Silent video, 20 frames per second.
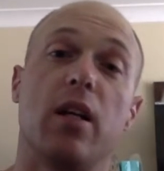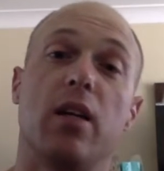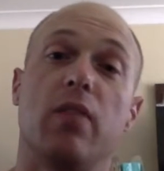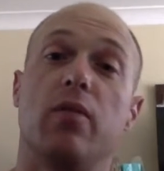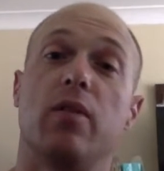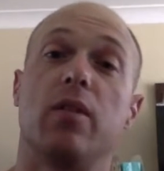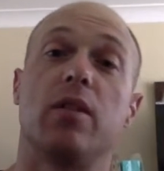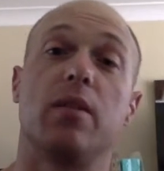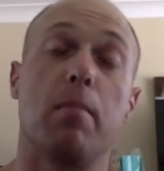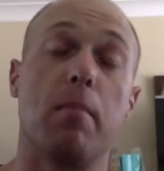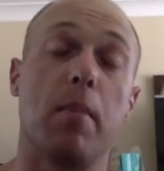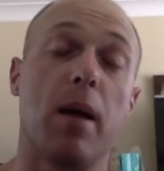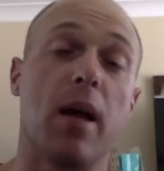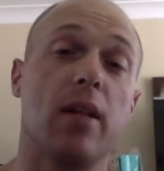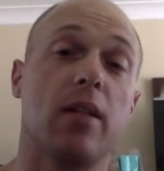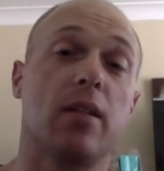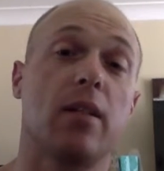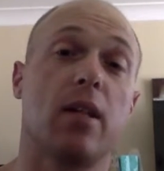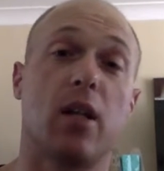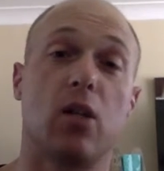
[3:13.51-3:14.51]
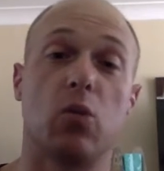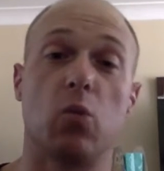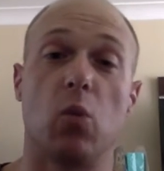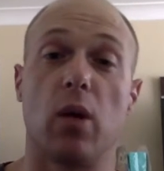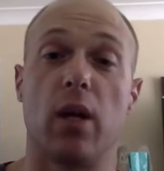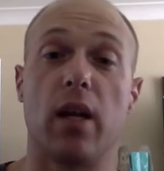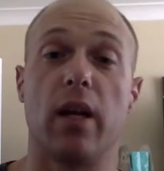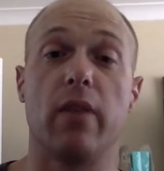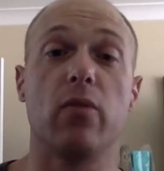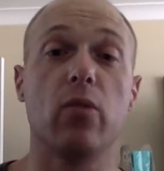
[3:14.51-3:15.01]
If it's a massage,
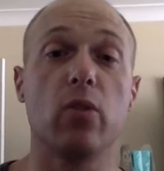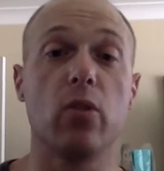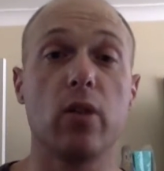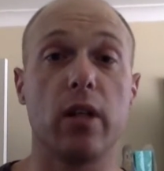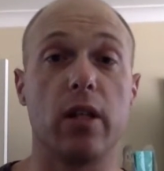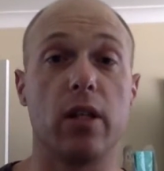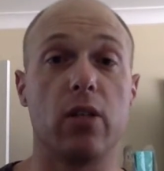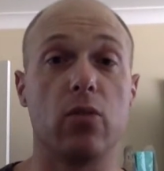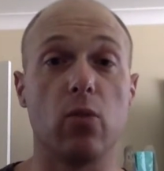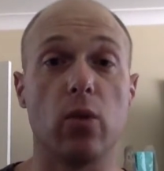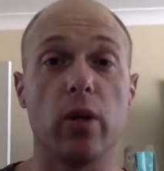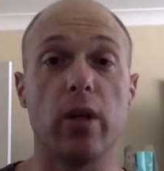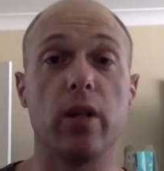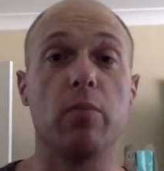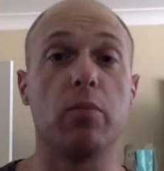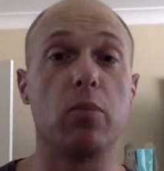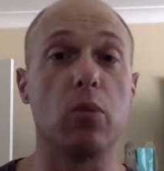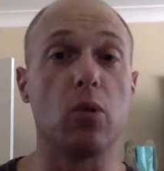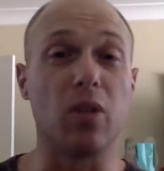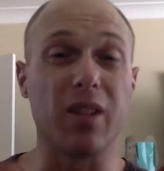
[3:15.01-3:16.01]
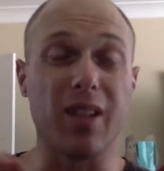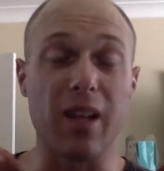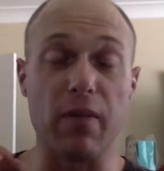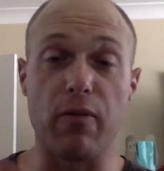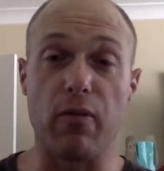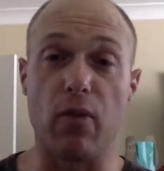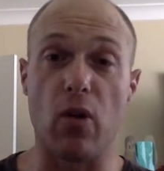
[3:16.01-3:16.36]
whatever it is, read a book,